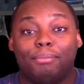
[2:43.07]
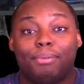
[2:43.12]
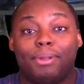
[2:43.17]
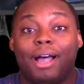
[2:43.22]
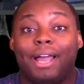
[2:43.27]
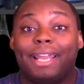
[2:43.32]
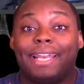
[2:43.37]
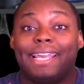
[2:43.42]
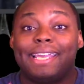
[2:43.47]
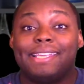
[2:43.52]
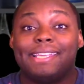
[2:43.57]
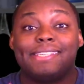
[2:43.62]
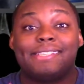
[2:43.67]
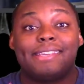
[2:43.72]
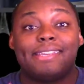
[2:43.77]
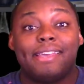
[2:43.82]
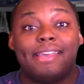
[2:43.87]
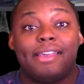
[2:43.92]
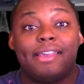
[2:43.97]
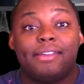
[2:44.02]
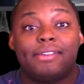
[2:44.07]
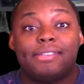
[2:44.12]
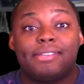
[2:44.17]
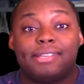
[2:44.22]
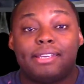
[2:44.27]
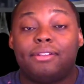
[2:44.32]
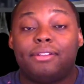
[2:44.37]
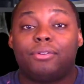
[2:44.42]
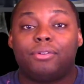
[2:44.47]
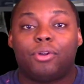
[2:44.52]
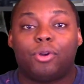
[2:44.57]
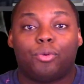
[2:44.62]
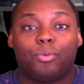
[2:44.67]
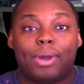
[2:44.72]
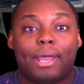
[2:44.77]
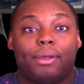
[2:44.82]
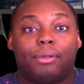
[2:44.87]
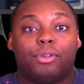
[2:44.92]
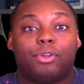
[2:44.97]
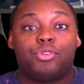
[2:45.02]
plot is centered
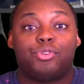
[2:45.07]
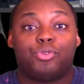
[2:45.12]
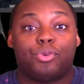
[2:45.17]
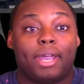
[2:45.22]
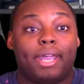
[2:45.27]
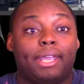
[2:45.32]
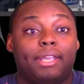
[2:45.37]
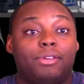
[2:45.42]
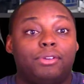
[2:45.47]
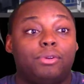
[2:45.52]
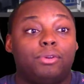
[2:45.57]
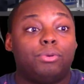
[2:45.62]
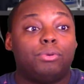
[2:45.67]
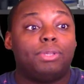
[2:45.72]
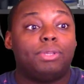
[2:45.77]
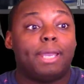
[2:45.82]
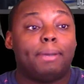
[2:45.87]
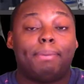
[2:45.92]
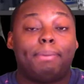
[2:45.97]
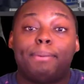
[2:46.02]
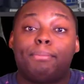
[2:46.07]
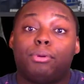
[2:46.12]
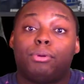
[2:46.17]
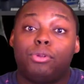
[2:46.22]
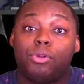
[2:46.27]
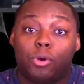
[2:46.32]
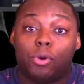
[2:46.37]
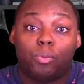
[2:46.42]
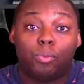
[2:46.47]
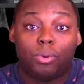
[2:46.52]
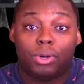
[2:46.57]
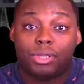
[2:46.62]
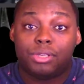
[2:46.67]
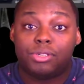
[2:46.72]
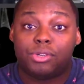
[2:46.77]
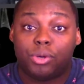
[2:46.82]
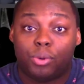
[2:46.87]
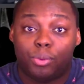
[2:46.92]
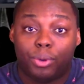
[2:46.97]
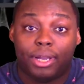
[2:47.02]
around trying to let people know
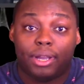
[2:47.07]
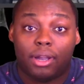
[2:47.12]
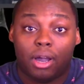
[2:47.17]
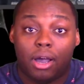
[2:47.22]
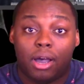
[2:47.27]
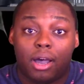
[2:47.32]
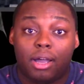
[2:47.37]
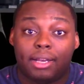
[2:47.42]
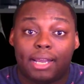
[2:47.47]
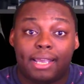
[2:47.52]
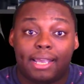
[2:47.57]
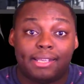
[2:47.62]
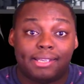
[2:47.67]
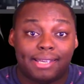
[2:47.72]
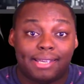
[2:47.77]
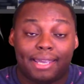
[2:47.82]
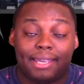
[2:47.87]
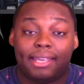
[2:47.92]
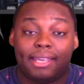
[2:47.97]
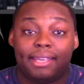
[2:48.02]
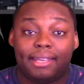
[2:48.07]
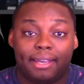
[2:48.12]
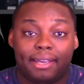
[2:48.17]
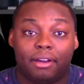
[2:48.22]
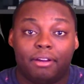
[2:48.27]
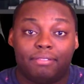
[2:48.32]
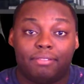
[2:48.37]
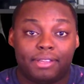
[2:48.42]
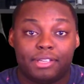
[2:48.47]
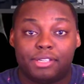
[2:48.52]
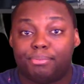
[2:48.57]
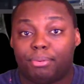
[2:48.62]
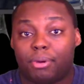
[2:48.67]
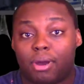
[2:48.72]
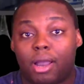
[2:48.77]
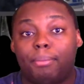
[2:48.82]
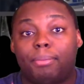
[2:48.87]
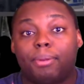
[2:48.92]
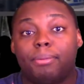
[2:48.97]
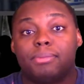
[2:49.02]
what's going on and taking care of these
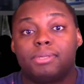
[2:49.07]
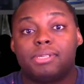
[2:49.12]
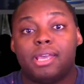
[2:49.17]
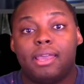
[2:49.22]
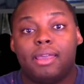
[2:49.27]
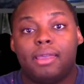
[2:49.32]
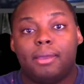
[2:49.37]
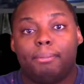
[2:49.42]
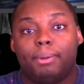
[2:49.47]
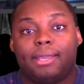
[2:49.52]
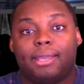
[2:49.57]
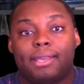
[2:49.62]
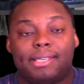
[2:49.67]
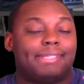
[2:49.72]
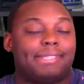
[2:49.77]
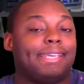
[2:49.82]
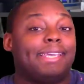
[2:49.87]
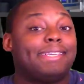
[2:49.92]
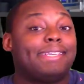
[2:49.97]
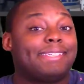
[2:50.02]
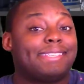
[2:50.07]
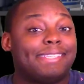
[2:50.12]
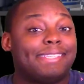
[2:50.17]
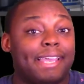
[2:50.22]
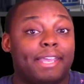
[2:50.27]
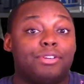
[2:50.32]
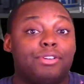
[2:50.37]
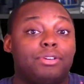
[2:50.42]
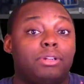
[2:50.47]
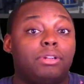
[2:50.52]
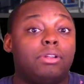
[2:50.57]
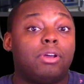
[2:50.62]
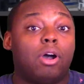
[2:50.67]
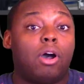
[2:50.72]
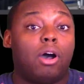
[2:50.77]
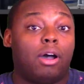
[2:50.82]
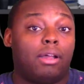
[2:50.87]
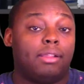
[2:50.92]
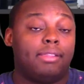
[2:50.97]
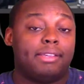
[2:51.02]
problems. Because he is stationed
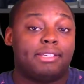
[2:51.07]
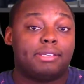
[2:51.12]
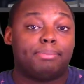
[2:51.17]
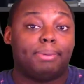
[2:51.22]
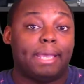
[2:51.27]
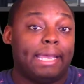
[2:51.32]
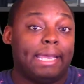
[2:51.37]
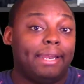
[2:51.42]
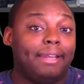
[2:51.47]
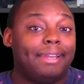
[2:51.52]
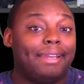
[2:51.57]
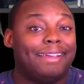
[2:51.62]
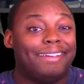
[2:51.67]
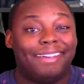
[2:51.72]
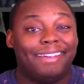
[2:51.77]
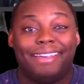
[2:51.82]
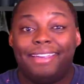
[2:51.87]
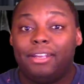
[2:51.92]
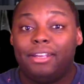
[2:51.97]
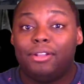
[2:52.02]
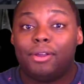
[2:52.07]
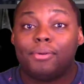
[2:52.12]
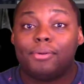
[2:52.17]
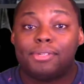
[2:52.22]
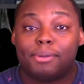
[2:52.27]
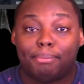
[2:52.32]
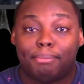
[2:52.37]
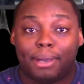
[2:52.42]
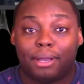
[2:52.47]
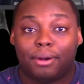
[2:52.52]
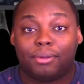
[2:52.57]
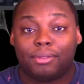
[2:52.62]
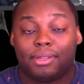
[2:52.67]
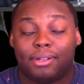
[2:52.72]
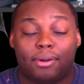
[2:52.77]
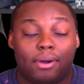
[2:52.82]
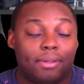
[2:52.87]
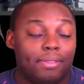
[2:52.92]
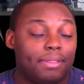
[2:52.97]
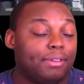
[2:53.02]
on this planet, he knows it better
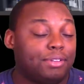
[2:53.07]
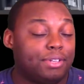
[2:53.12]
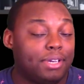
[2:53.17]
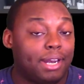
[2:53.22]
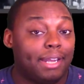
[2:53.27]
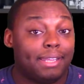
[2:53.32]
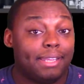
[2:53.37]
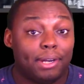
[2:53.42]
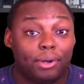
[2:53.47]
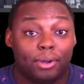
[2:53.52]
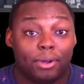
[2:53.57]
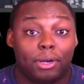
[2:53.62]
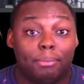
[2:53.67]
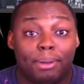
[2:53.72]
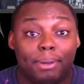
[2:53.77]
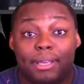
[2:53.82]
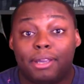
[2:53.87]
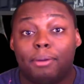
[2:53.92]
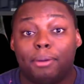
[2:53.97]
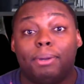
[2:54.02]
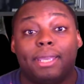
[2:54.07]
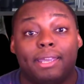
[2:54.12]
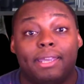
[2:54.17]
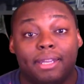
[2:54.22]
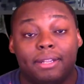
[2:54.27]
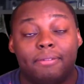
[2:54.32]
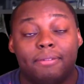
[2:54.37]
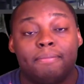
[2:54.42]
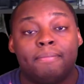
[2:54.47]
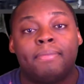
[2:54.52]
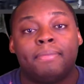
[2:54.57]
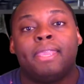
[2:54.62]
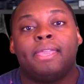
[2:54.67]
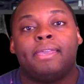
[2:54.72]
than all the Jedi that are going to be coming in.